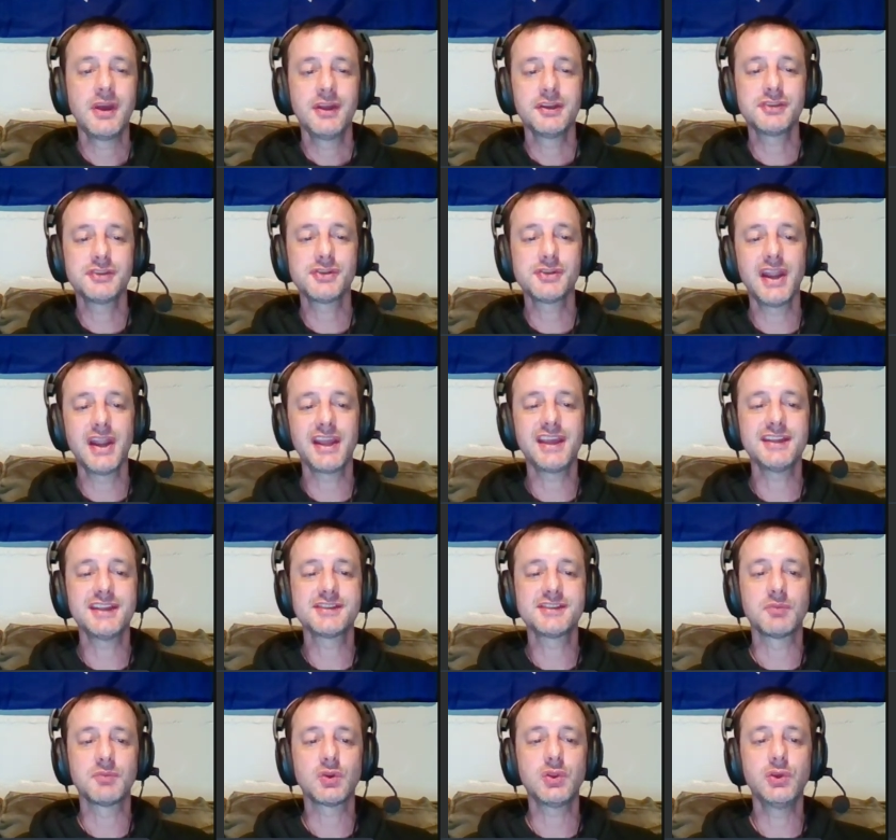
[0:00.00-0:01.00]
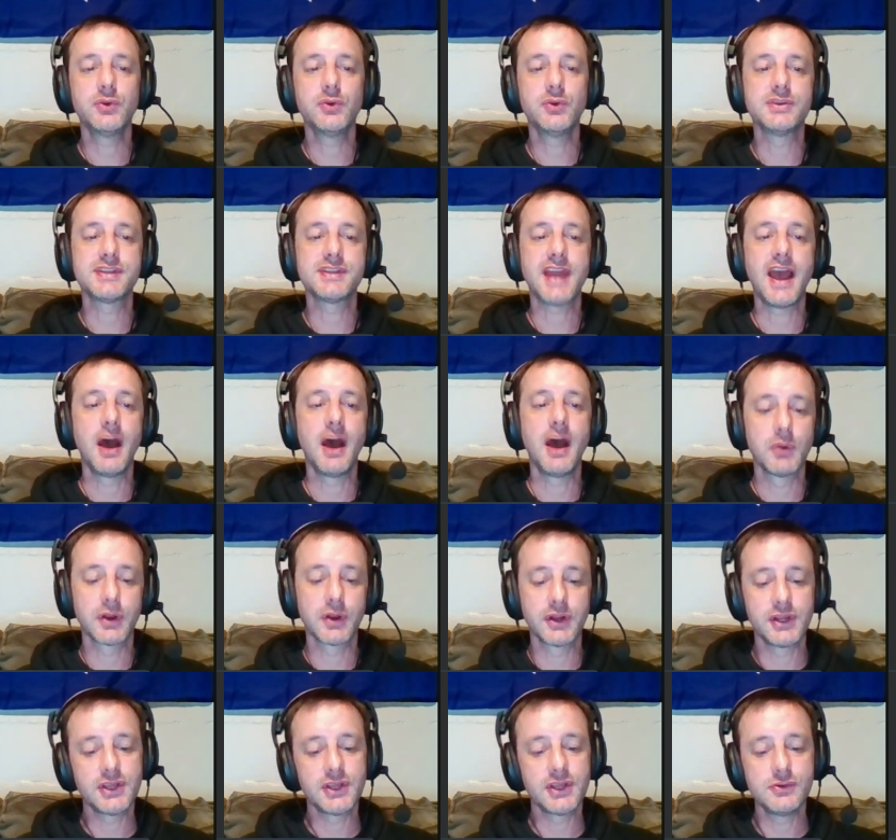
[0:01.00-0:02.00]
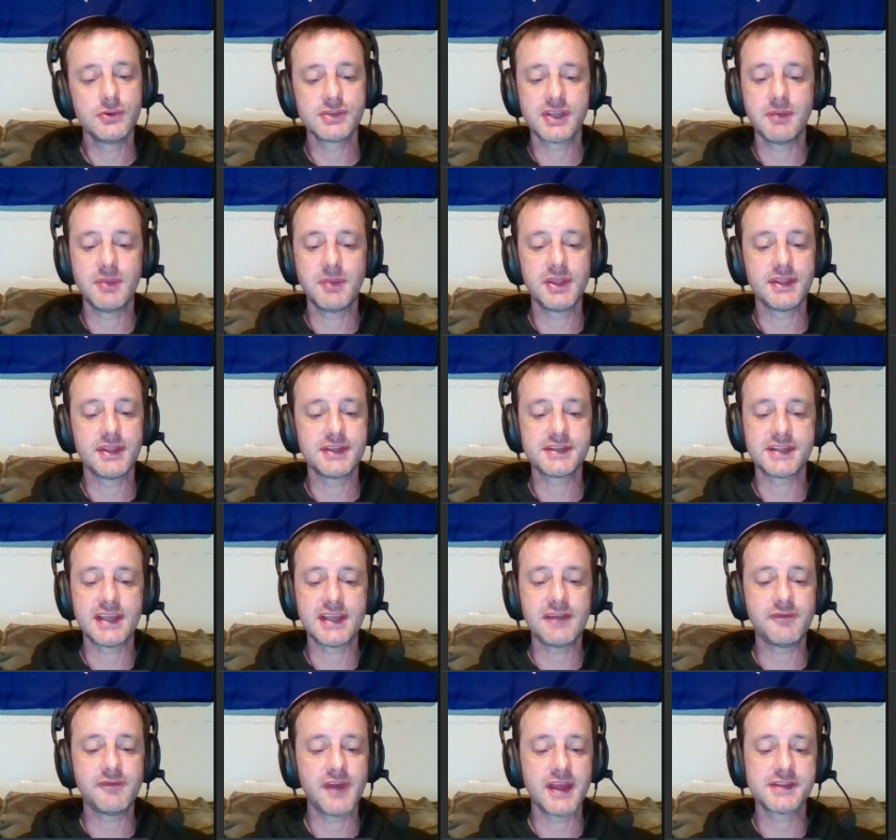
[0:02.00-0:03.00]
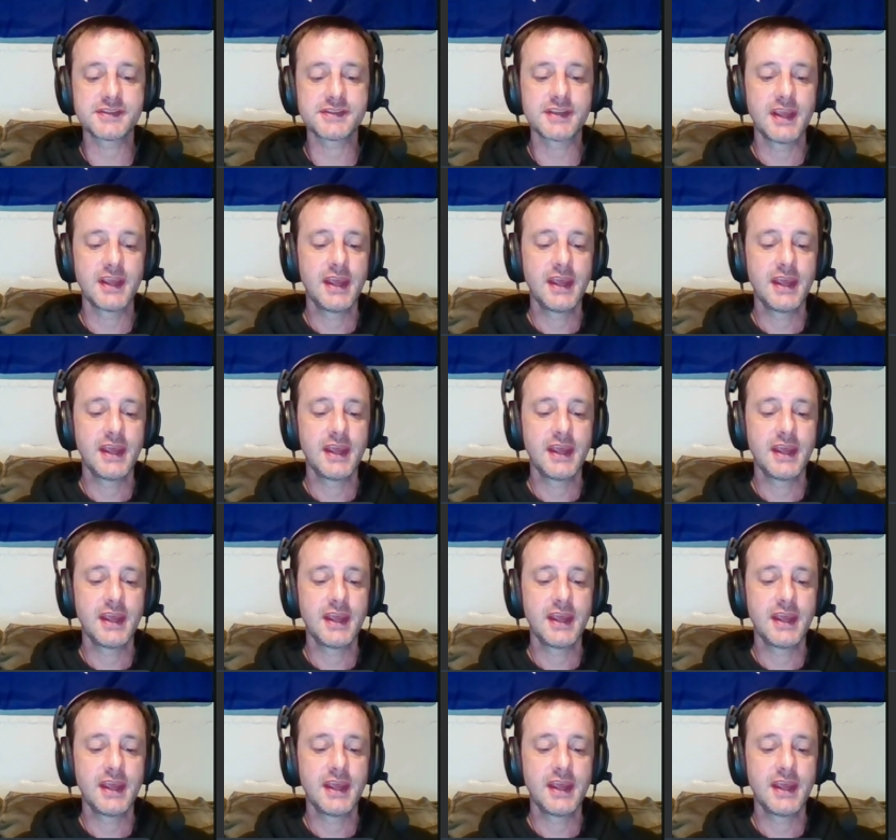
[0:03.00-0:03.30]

to try to get some clue as to how we're going to use him in this defense.